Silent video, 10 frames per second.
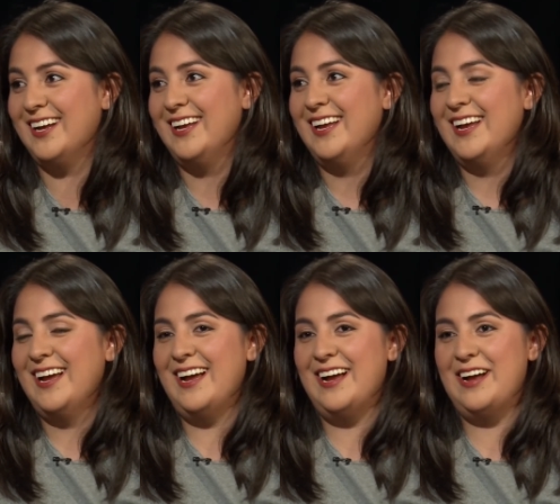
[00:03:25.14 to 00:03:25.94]
Right,
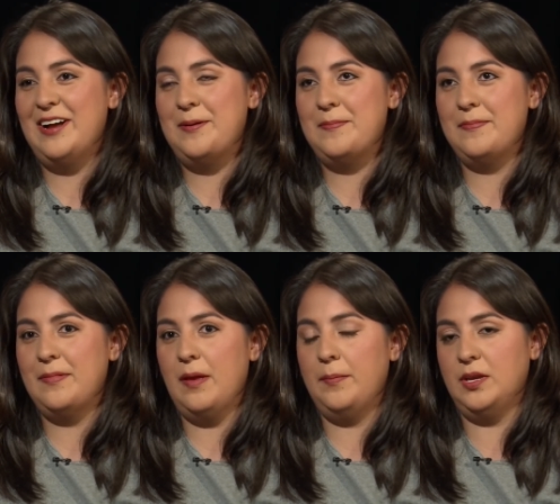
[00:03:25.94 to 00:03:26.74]
right. Um,
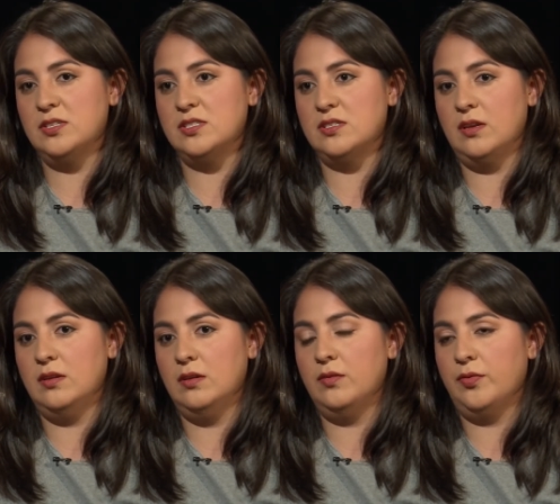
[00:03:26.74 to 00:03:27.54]
because
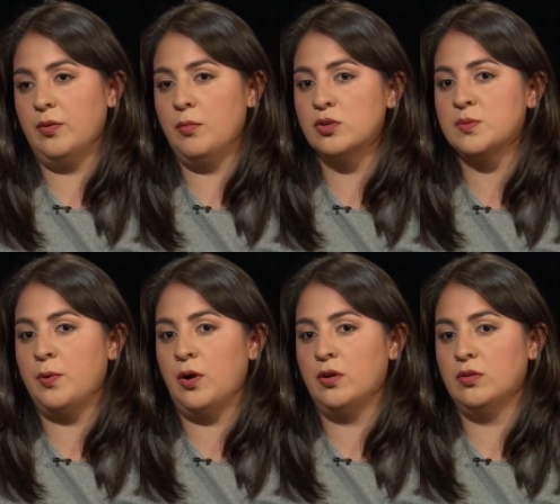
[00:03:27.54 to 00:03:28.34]
it, it, for the most
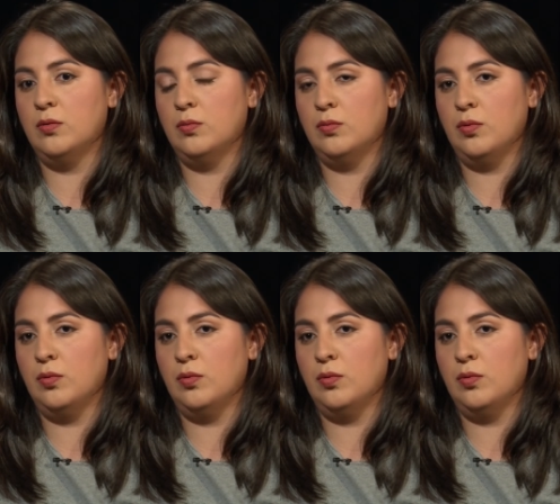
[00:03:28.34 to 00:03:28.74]
part, the,